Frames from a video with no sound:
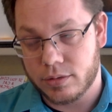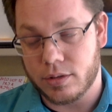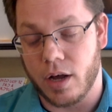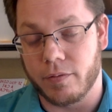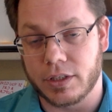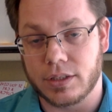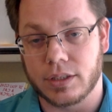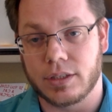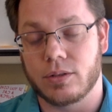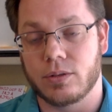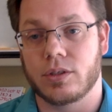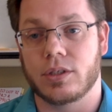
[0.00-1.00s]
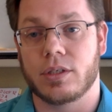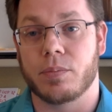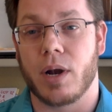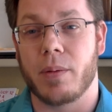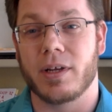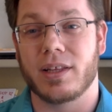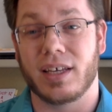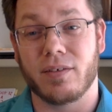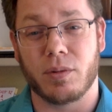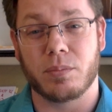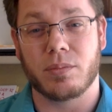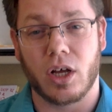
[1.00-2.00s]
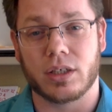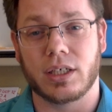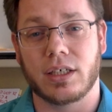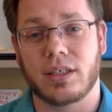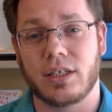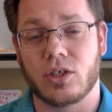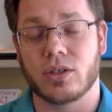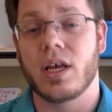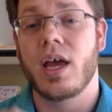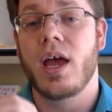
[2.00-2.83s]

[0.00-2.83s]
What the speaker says: Obviously, students is the primary thing if I'm talking to teachers.